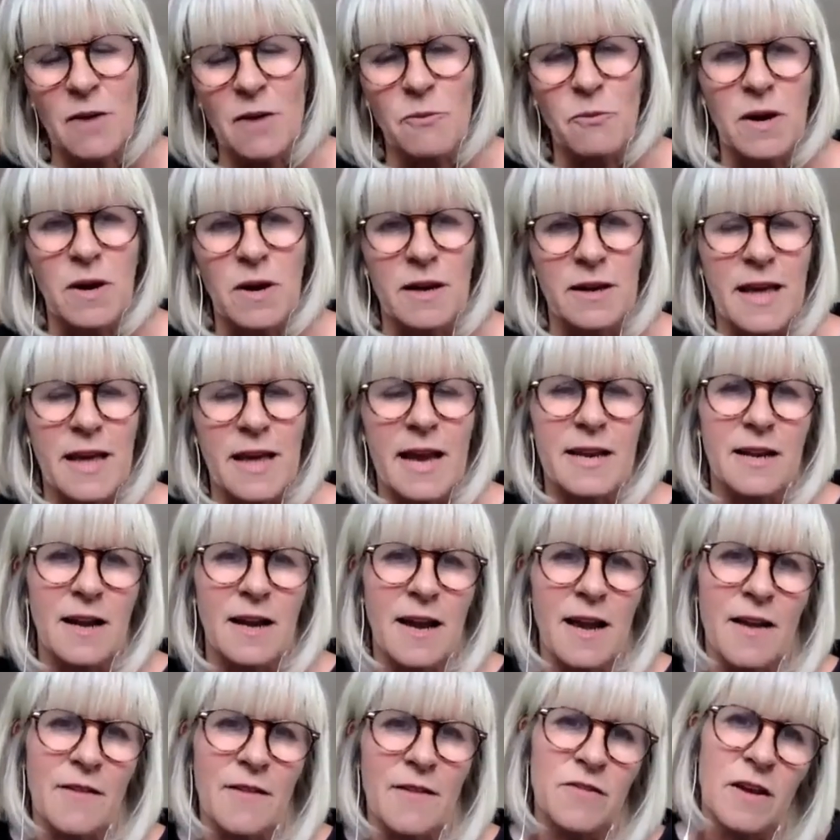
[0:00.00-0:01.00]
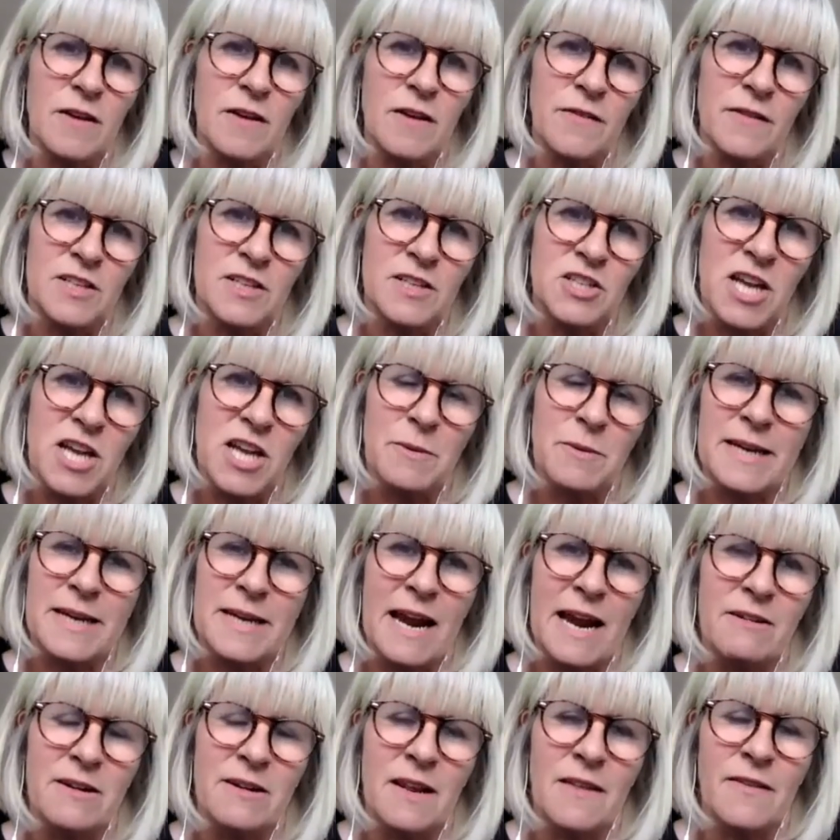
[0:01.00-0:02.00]
And Kate and I have had a chat with
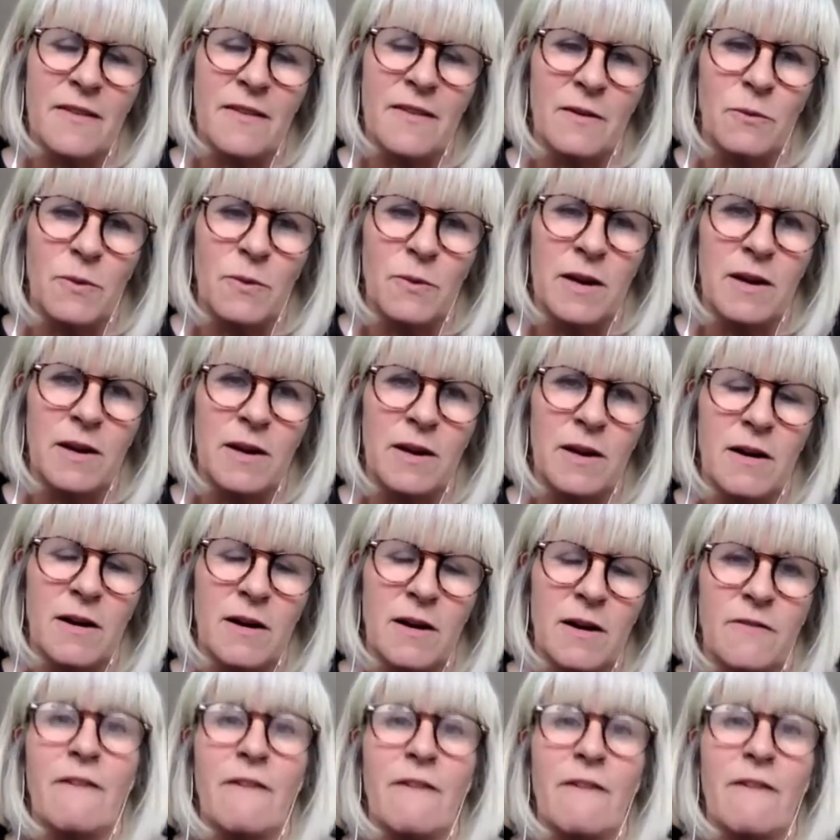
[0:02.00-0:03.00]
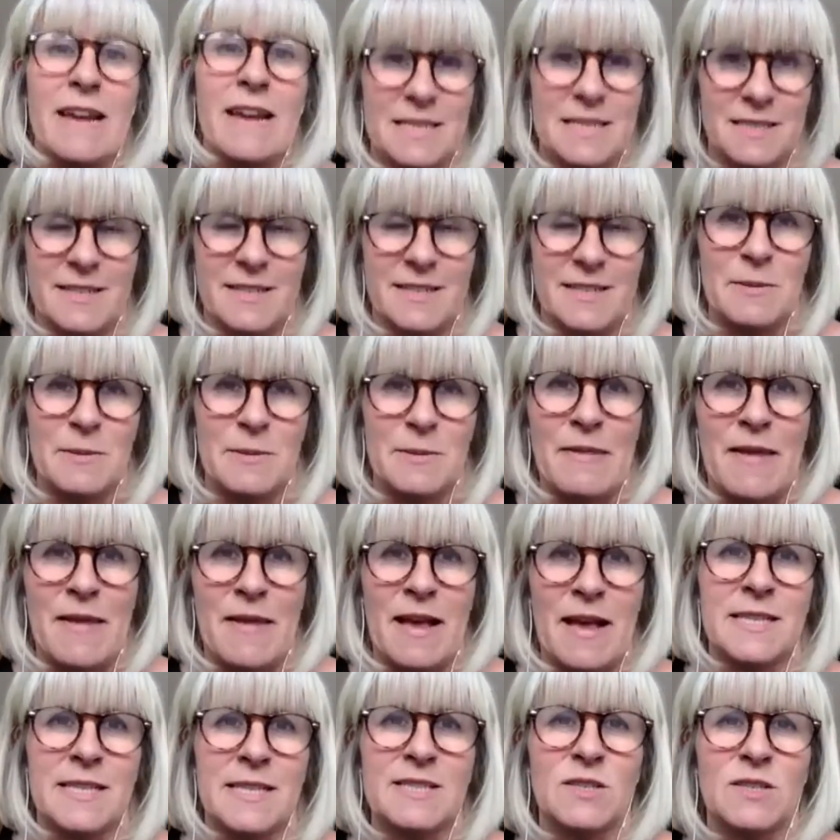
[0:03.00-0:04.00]
Karen, and we are very excited about
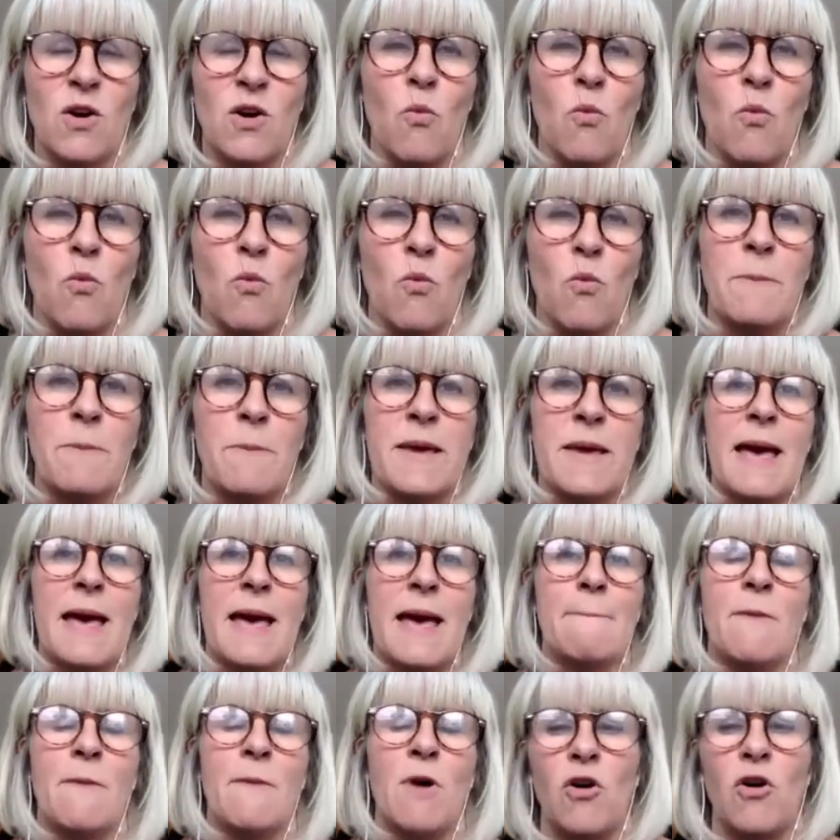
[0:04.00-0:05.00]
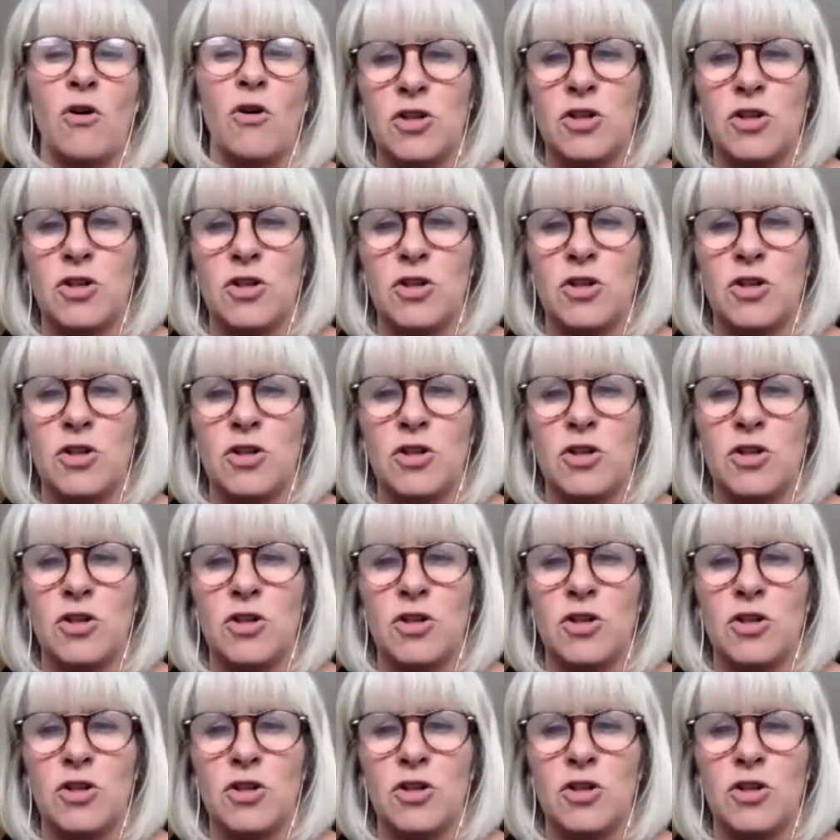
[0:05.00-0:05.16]
that. So that's at 1 p.m.